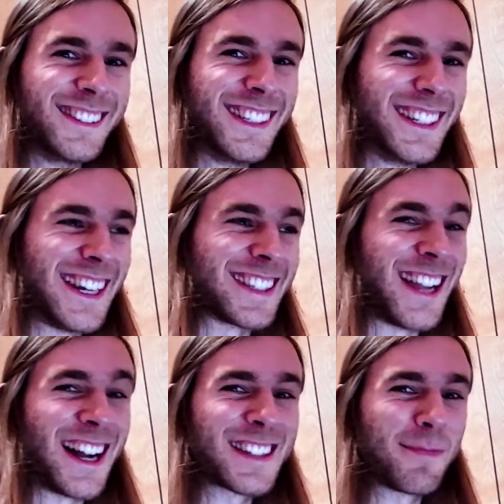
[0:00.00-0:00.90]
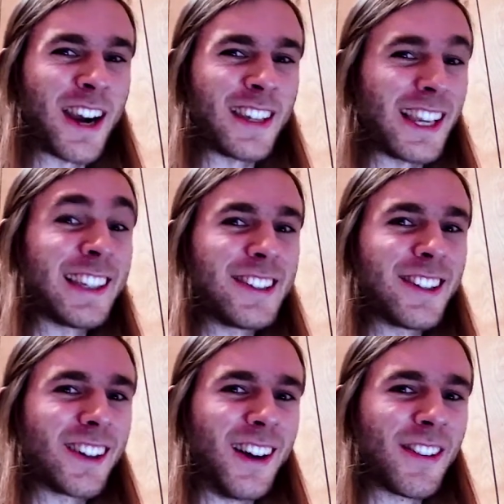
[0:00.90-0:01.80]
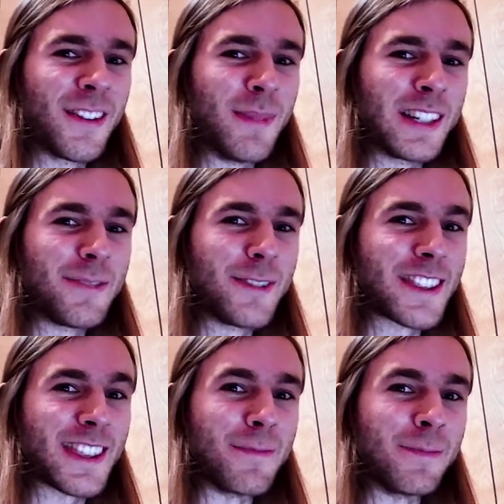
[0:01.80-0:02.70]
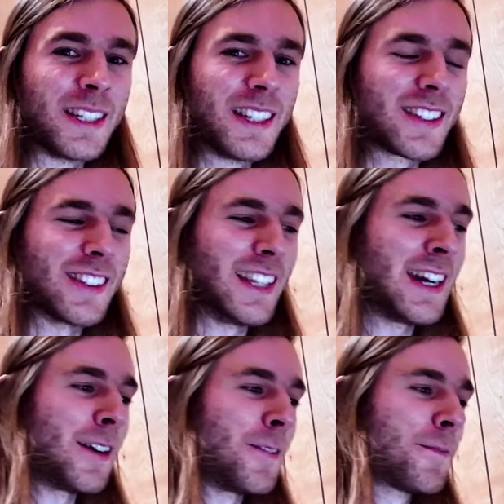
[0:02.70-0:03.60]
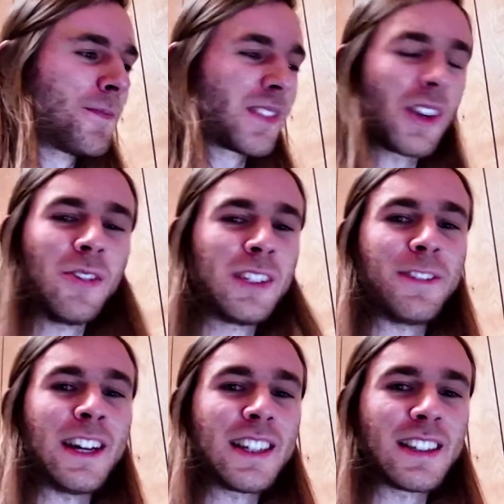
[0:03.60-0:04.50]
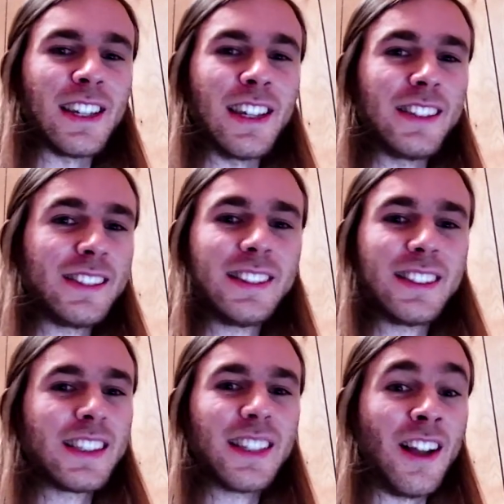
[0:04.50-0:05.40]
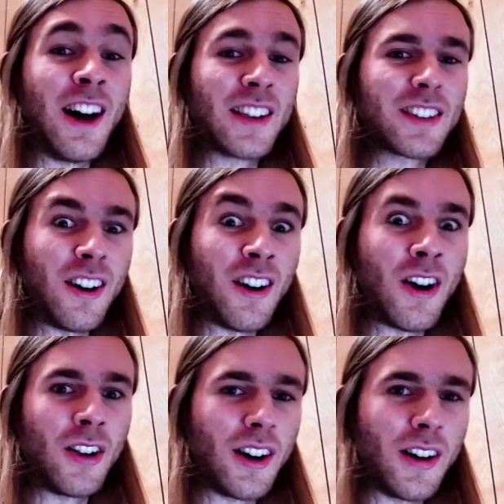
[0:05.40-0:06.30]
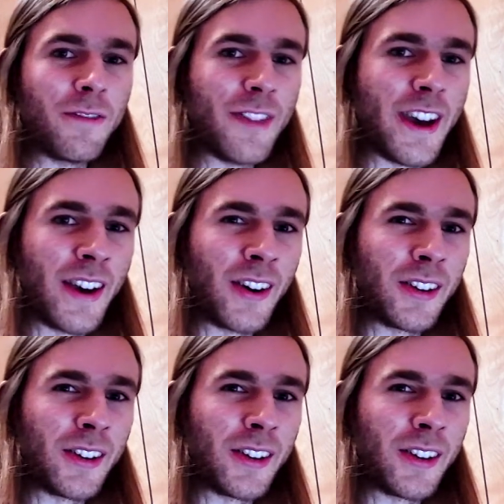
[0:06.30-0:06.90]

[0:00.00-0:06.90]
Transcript: It's not surprising, and they took all the money with them. So now, OnlyFans lost all of their